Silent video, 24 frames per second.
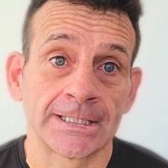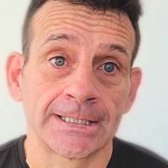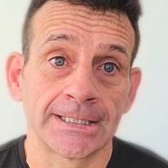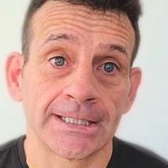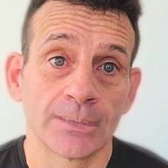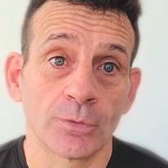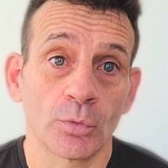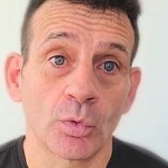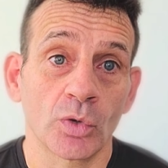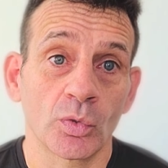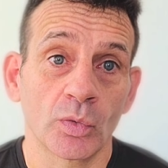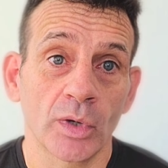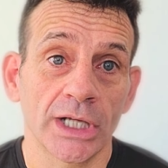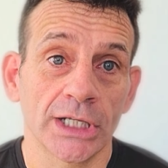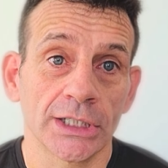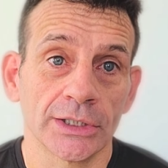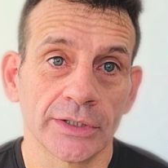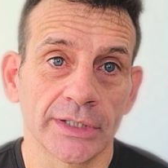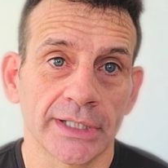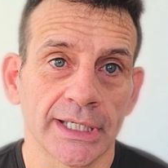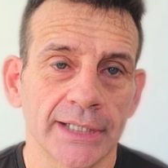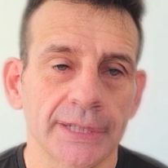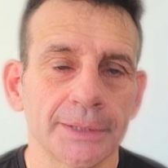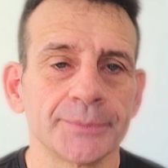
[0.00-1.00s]
One way to
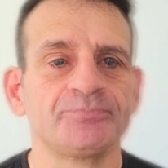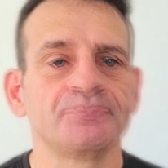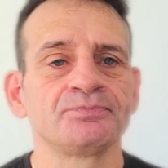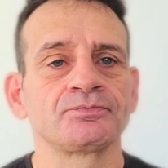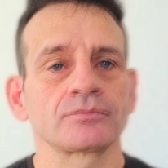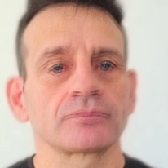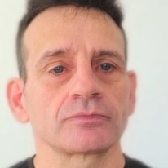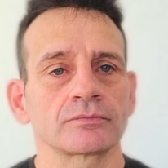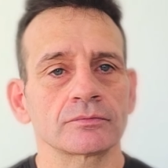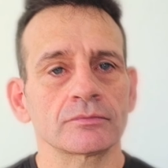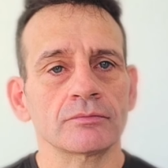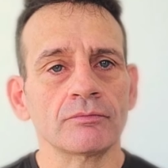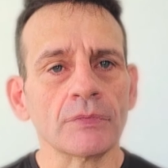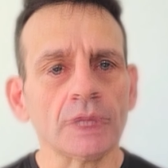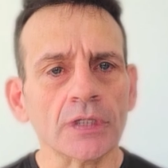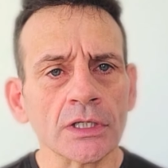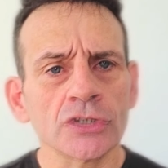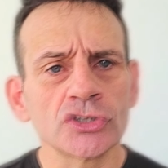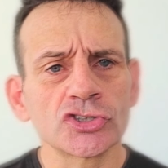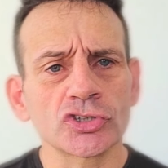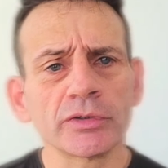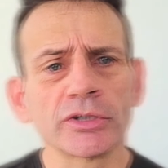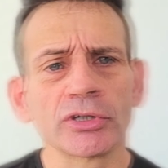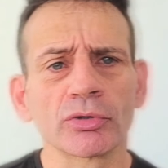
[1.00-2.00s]
look at it.
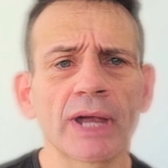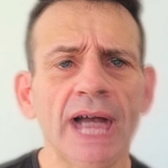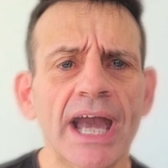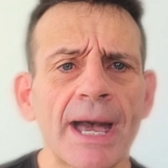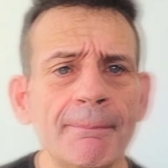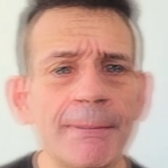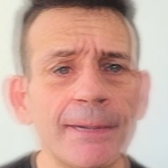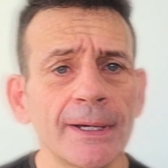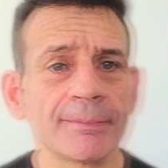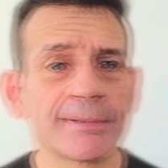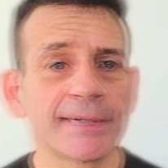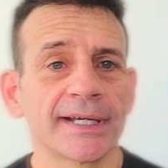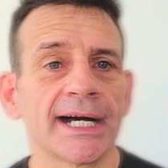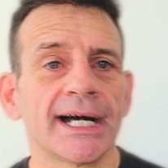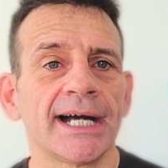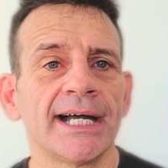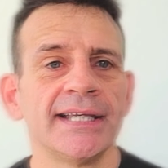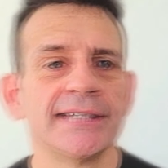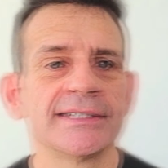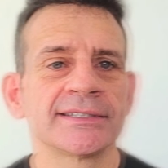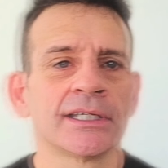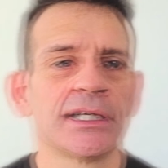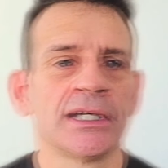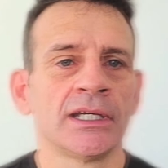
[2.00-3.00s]
So to wrap up,
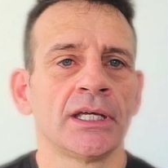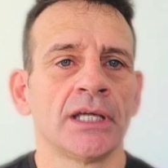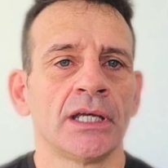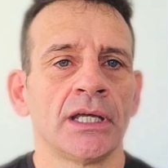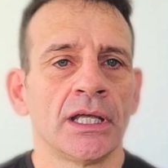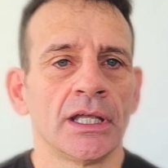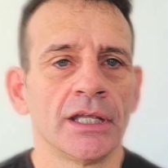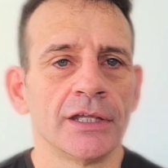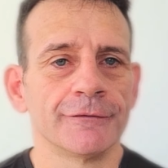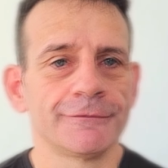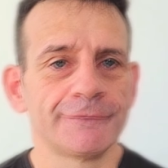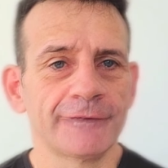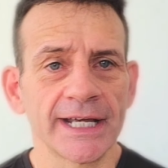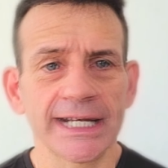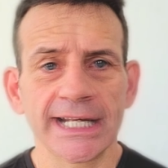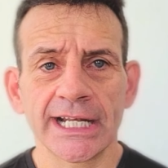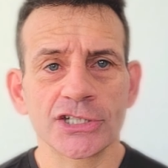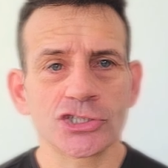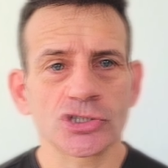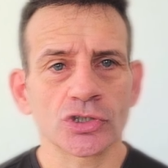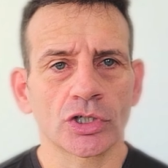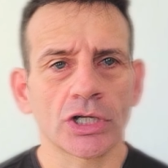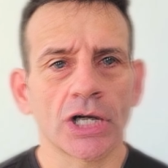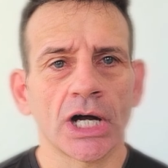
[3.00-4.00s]
guys, the
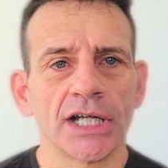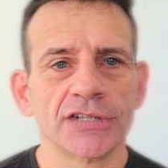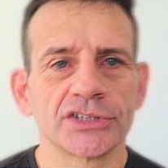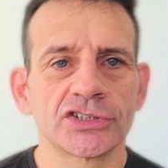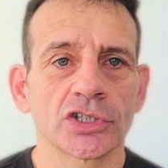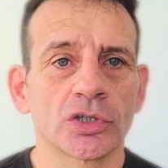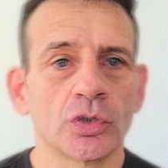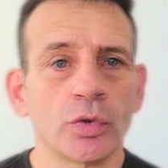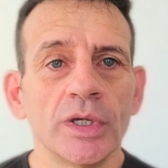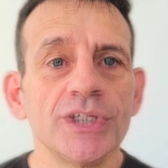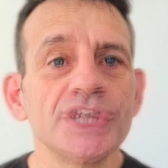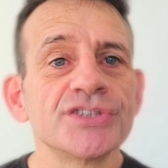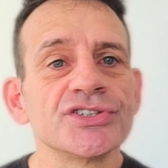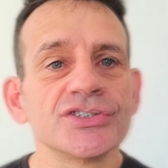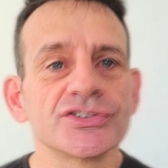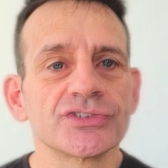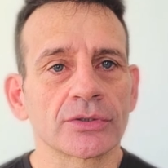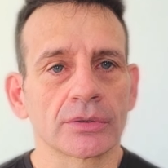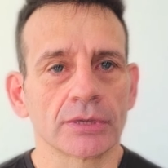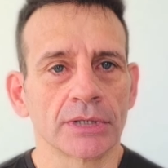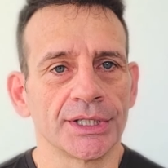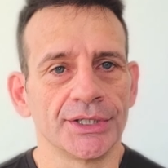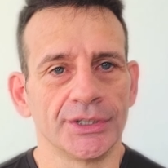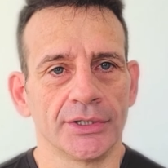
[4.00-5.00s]
financial consequences
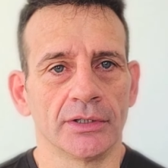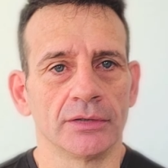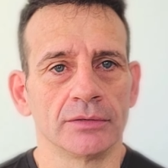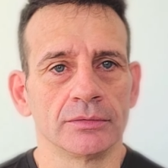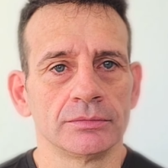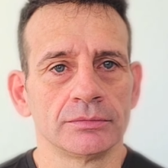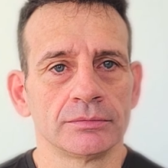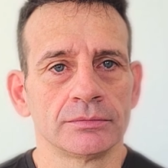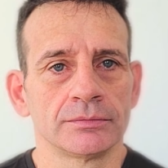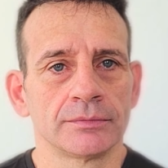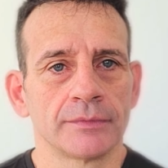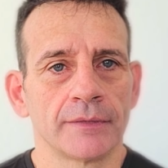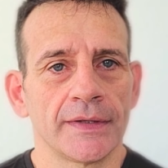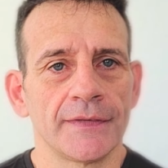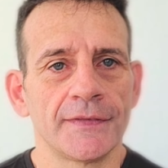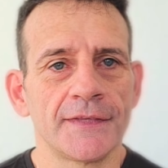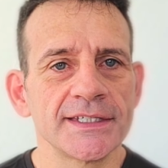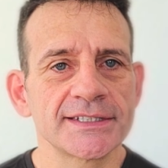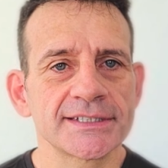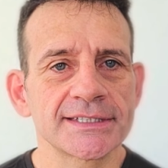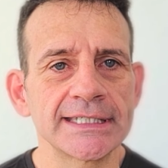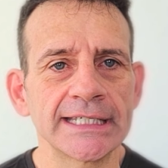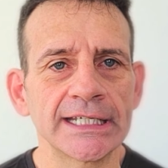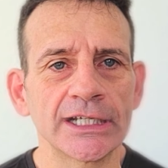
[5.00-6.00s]
are unknown.
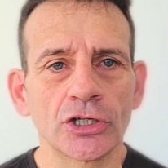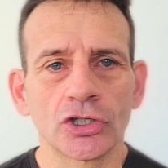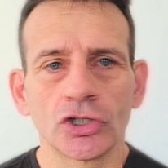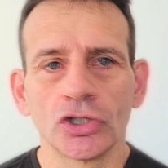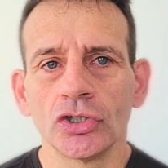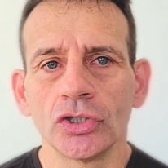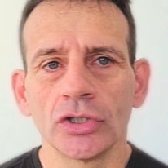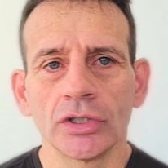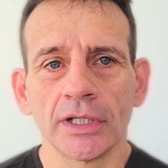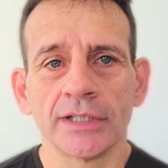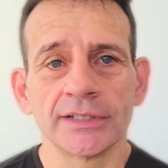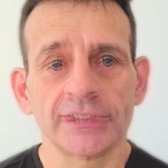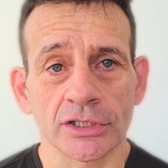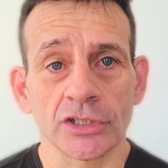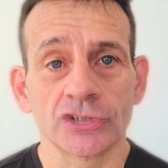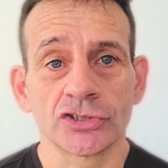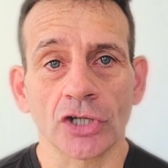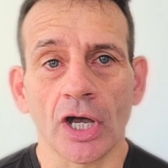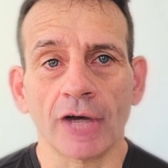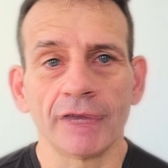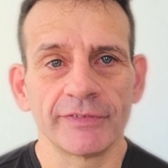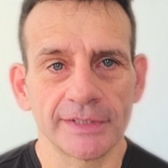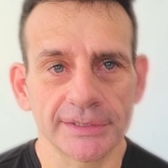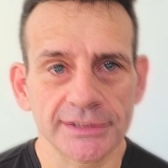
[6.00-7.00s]
This thing is
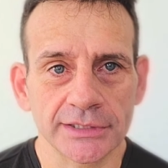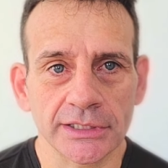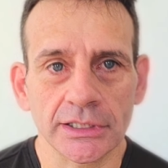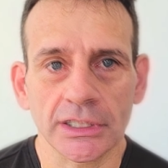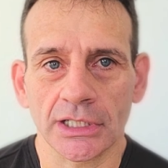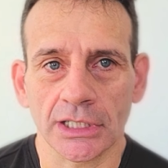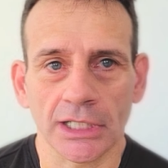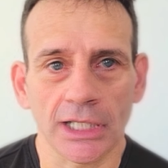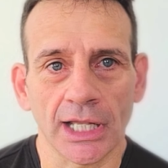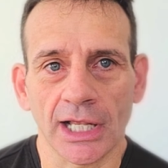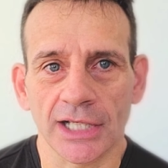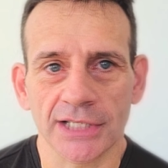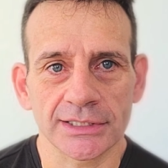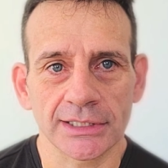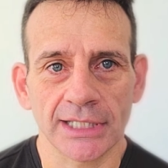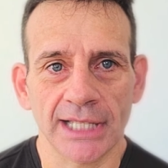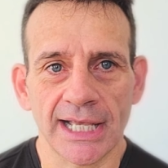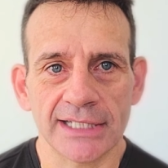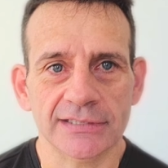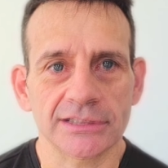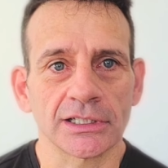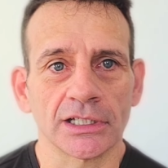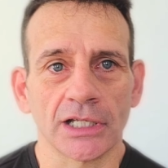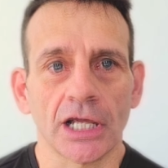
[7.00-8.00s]
obviously going to
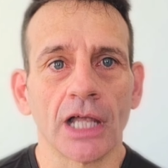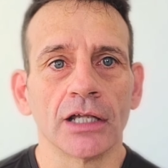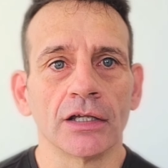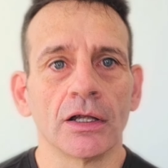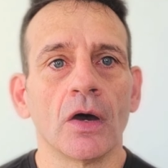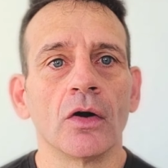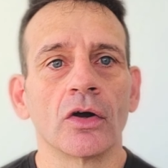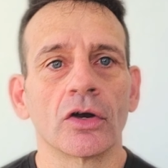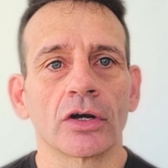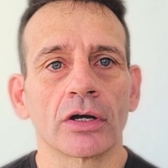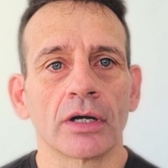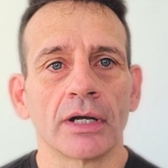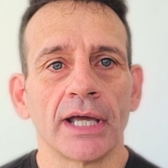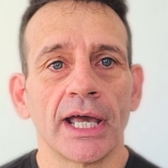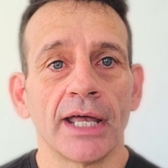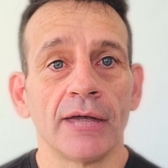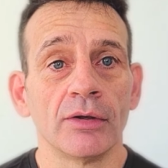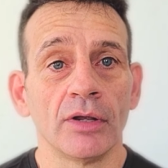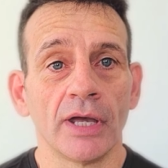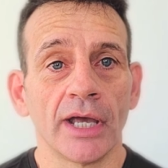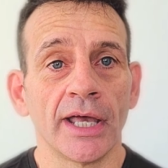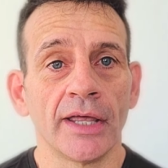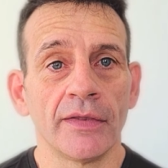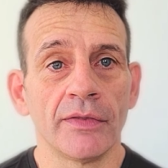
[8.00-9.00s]
last a lot longer,
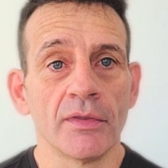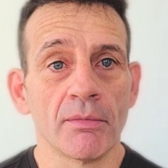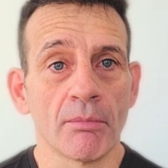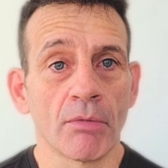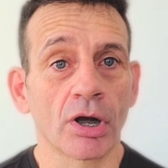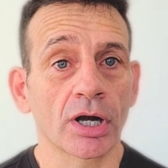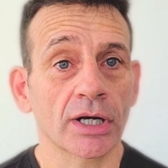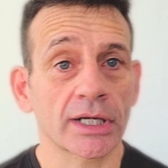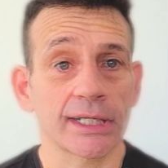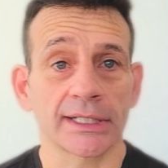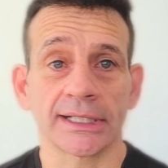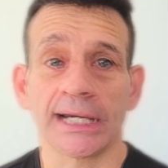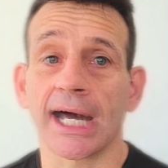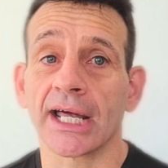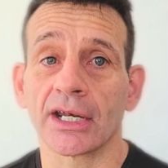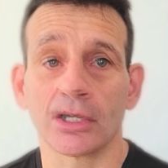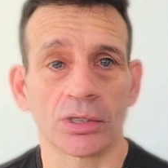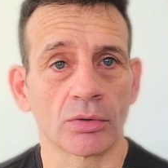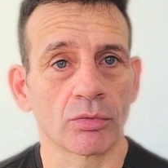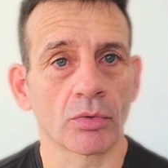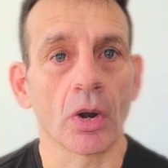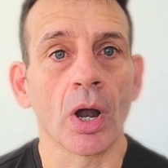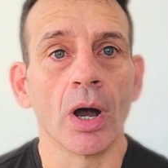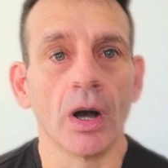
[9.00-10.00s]
and the market got
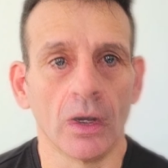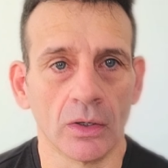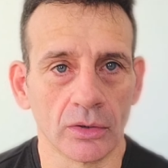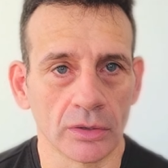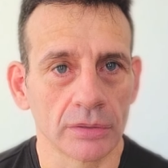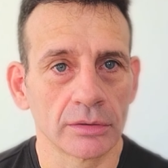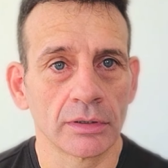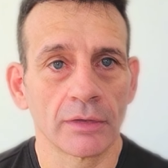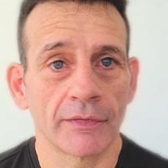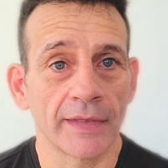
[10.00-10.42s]
it wrong.